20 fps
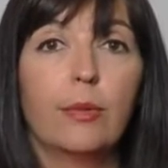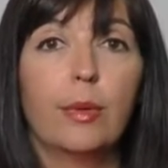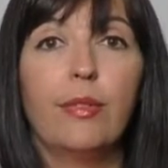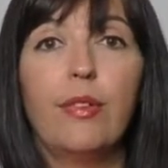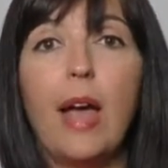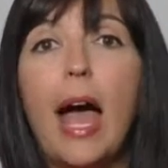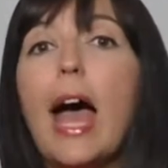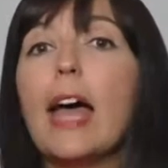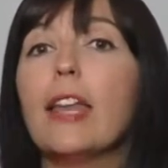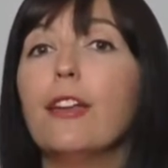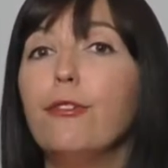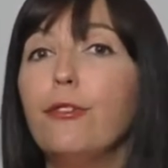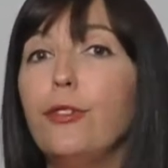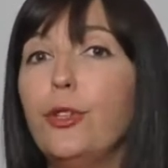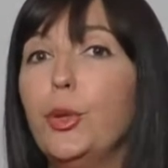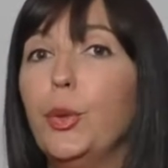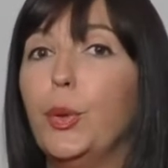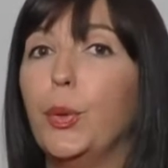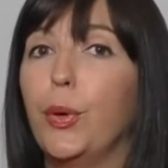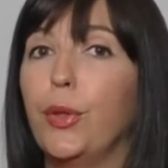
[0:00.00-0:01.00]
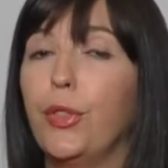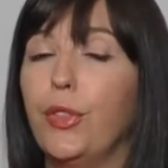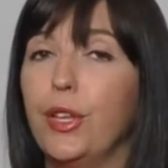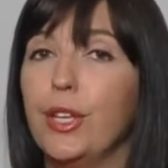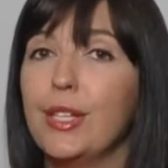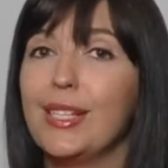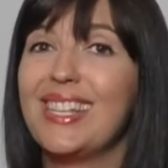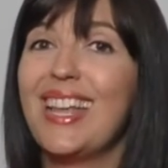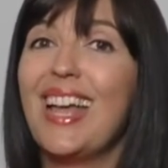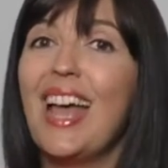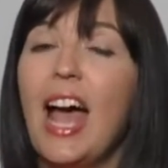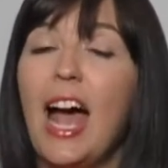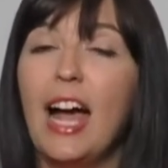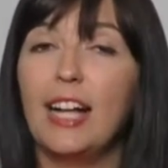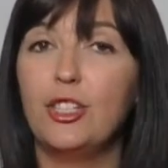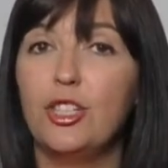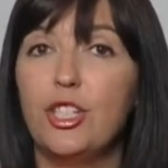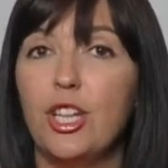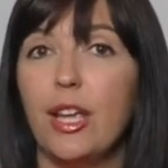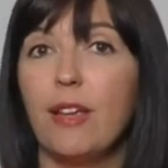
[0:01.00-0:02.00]
We've had a few authors
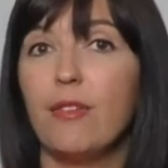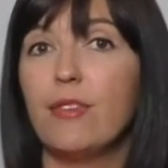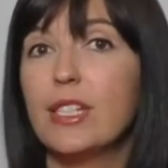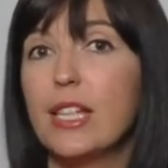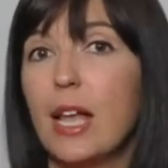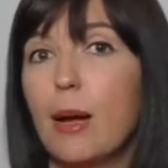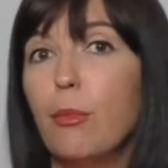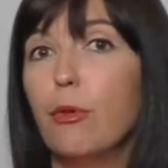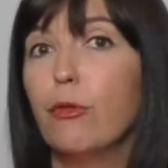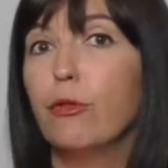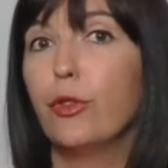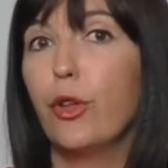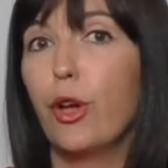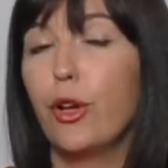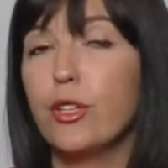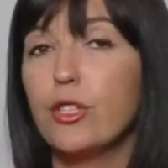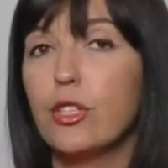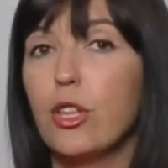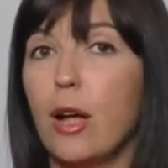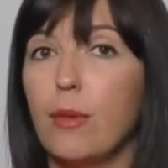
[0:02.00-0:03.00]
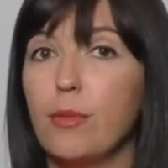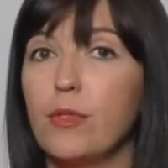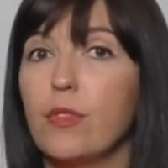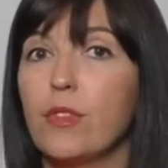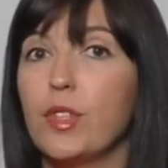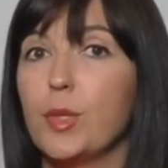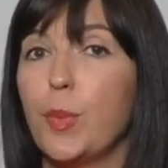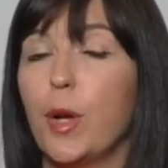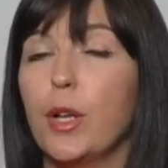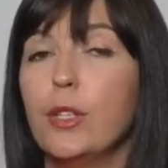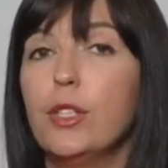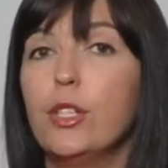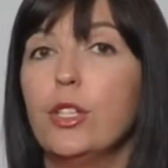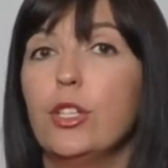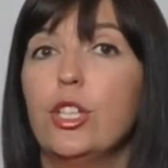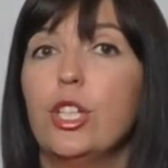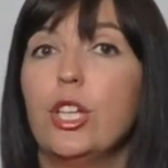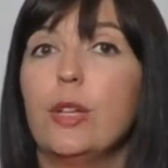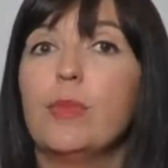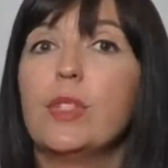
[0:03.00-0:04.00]
achieve some of those types of
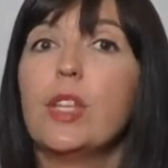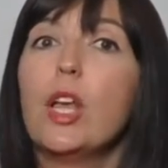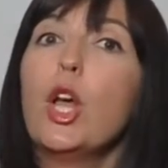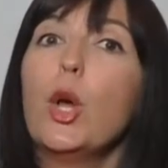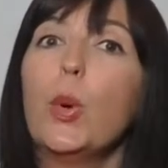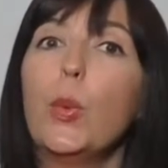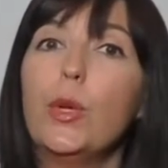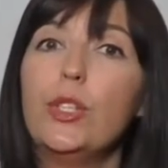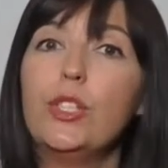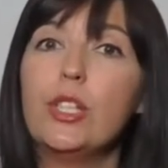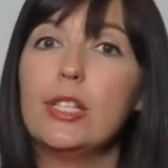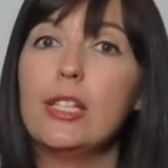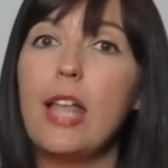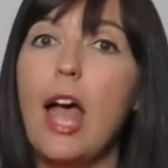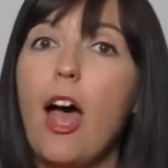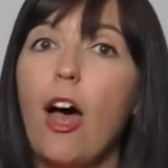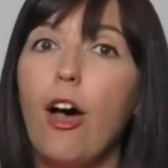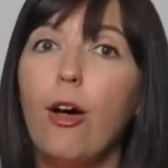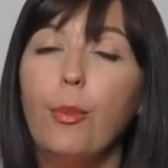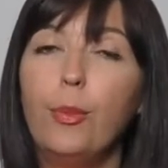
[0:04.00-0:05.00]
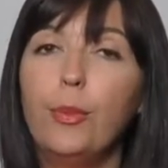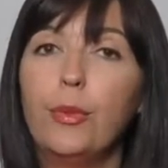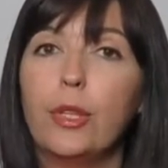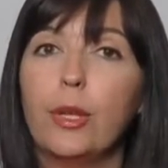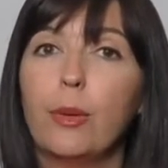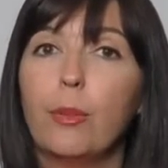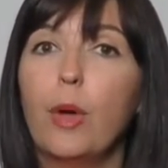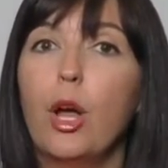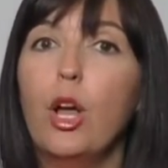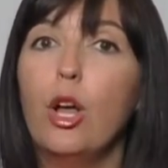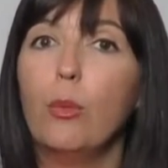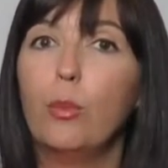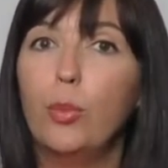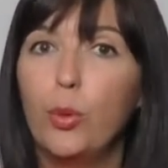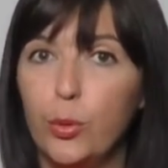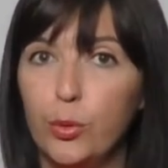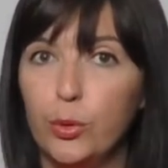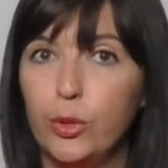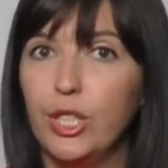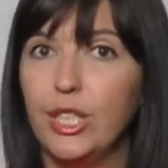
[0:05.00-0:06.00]
sponsorships, which has helped them
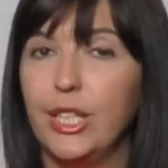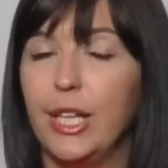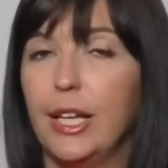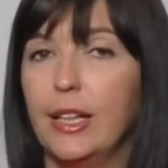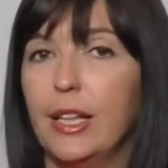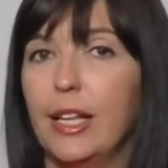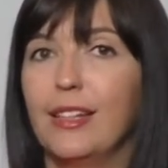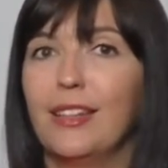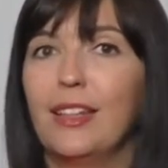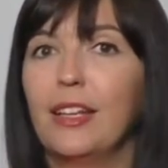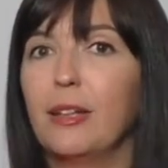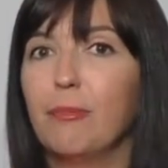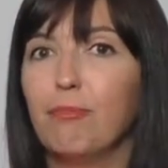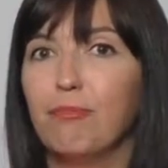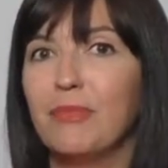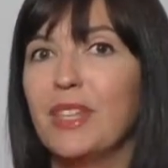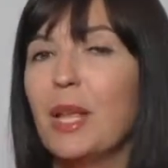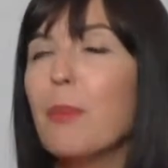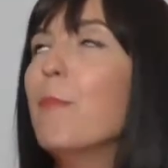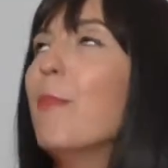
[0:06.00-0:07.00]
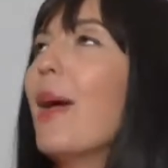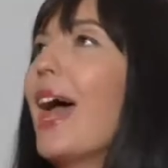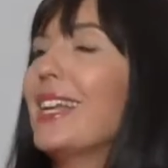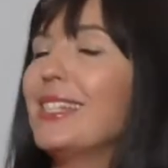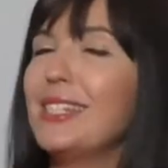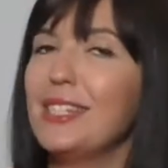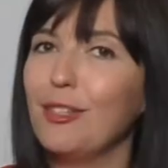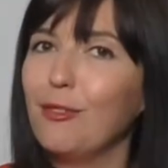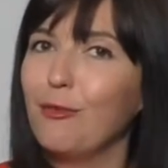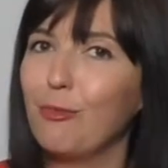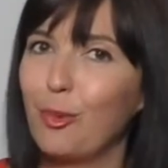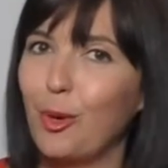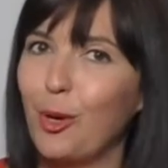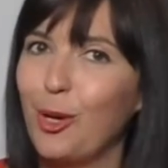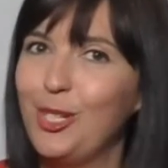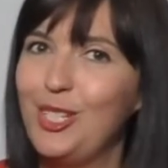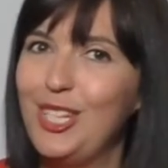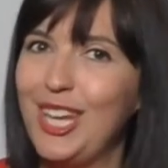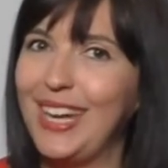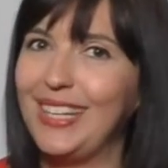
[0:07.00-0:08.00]
pull together the massive
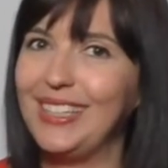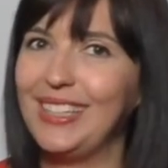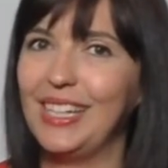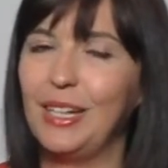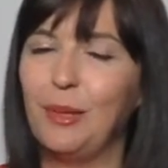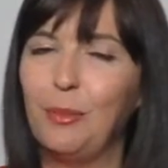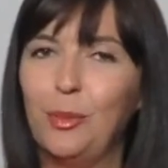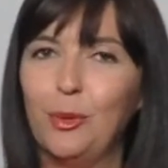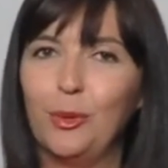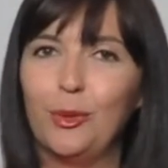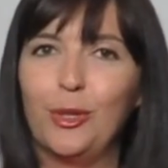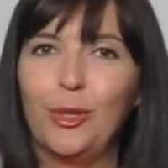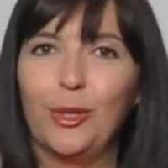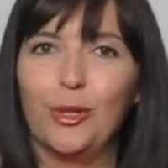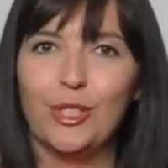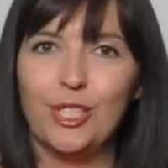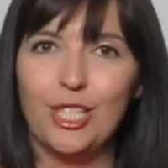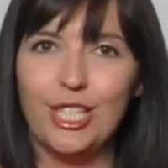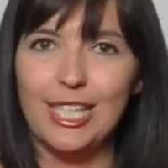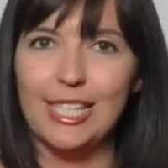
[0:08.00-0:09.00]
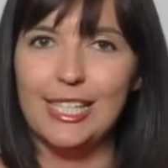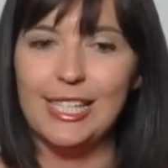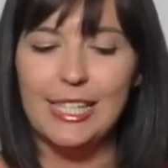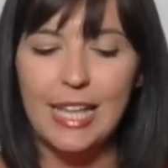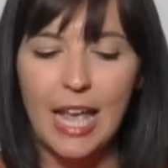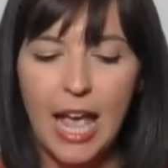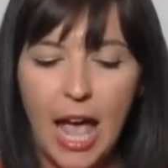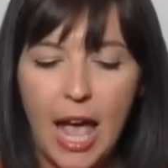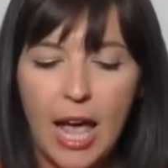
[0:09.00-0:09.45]
project that a book launch is.